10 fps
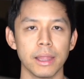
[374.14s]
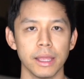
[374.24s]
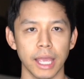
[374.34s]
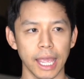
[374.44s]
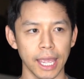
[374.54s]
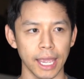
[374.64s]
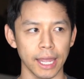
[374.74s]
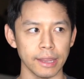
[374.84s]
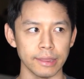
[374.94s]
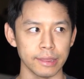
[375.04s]

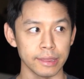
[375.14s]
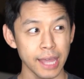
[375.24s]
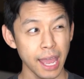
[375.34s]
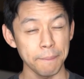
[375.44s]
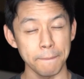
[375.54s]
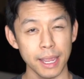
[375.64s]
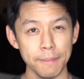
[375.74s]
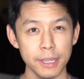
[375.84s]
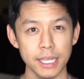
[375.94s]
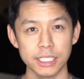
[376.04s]
And then
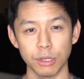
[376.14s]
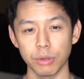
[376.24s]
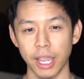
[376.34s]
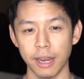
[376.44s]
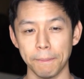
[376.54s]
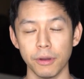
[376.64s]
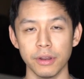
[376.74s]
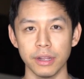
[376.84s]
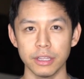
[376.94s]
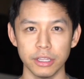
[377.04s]
maybe it's okay to put
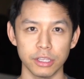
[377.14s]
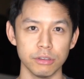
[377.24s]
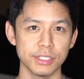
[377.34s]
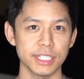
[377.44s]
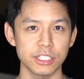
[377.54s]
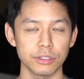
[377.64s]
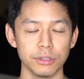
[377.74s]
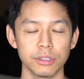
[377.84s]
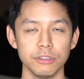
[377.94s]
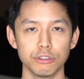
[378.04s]
it like use an
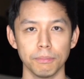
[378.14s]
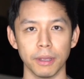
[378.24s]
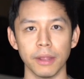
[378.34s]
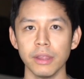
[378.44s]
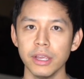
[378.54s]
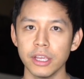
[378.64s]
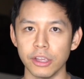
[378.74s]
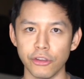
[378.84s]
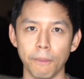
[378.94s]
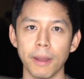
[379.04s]
external enclosure, but
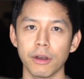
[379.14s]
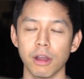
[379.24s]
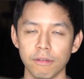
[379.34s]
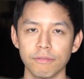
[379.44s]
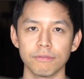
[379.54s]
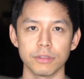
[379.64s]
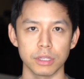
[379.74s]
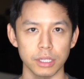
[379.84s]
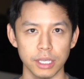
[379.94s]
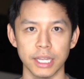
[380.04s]
you're better off
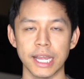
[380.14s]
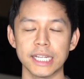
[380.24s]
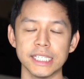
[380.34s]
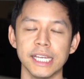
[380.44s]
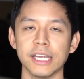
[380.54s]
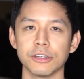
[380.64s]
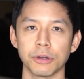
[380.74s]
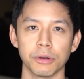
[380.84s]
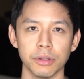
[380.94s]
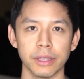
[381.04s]
connecting it
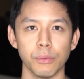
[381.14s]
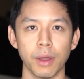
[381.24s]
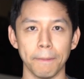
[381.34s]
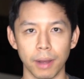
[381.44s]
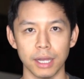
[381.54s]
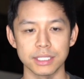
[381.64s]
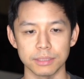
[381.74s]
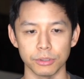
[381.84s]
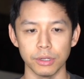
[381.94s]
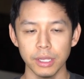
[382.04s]
internally when
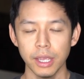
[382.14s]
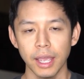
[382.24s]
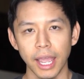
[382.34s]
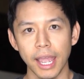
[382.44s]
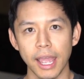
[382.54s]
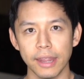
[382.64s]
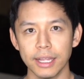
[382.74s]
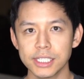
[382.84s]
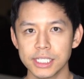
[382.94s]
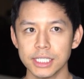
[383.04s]
possible. And
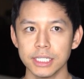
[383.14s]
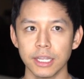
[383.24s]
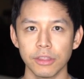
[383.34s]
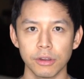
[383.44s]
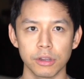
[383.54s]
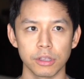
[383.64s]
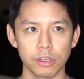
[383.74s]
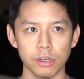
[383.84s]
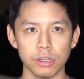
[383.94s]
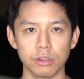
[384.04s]
that's another
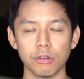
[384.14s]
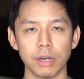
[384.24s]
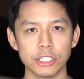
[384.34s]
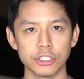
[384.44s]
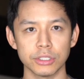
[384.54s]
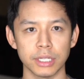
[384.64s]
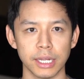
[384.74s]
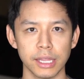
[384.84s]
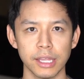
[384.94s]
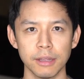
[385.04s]
good question, and
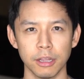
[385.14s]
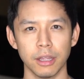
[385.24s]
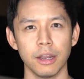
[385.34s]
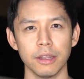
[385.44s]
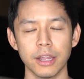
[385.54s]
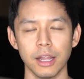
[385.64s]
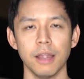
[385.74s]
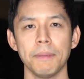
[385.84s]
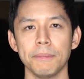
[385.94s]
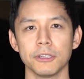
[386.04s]
I think not a lot
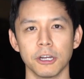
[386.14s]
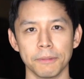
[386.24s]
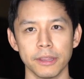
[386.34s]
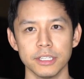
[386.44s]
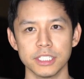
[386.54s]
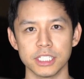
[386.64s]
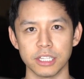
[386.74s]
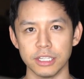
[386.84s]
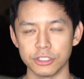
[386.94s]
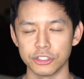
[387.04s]
of people talk about this,
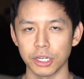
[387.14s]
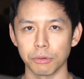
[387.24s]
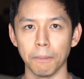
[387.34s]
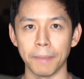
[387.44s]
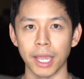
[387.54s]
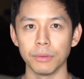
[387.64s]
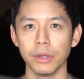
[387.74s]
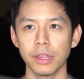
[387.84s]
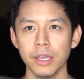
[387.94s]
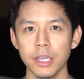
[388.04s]
is general
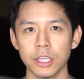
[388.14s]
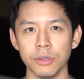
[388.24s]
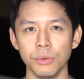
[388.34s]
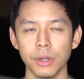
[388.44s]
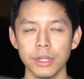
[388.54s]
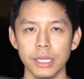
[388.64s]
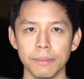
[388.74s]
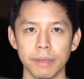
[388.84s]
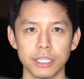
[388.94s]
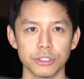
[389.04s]
bandwidth. You want to
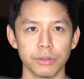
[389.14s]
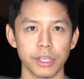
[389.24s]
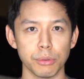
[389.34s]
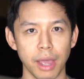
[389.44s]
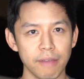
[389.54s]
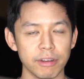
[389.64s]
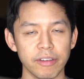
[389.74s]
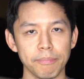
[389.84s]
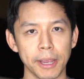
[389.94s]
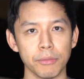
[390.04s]
make sure that you have
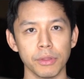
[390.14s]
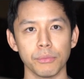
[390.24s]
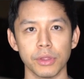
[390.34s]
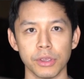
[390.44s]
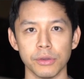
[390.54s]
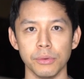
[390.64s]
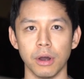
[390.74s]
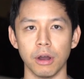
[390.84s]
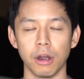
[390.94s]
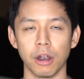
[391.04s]
enough bandwidth when you
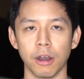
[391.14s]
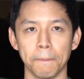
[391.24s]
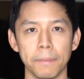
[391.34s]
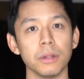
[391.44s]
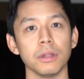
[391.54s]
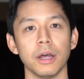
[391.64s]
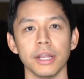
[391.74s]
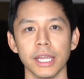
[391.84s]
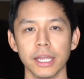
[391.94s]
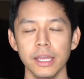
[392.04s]
are
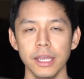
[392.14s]
plotting.